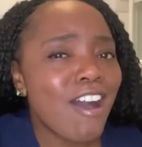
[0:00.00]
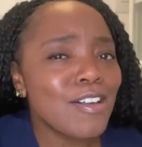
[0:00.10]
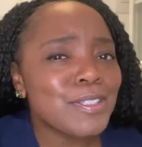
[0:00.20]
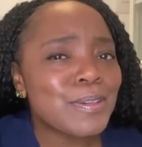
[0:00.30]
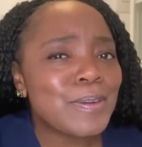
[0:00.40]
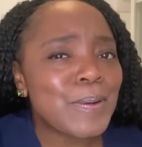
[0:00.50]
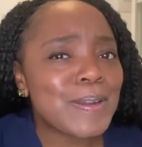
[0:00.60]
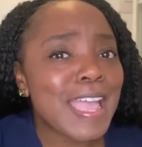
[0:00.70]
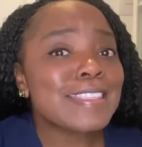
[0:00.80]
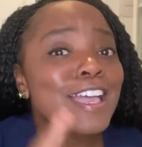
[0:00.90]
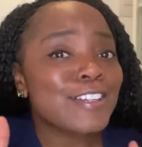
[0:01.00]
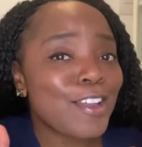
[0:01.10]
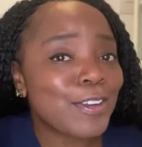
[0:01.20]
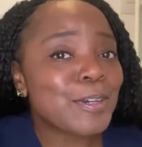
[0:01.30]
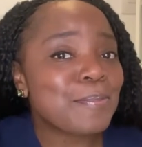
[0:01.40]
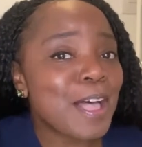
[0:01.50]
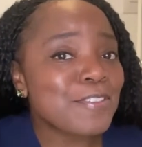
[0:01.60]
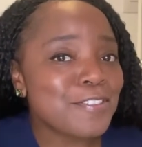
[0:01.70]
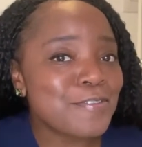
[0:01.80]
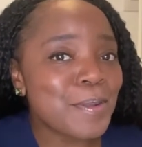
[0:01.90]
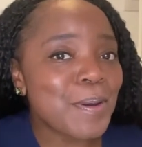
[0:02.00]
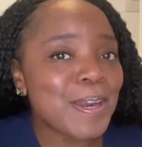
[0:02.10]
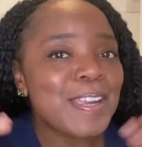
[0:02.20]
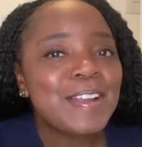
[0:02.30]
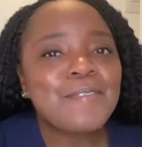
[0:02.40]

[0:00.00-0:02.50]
also known as Dr. Pelvic Floor.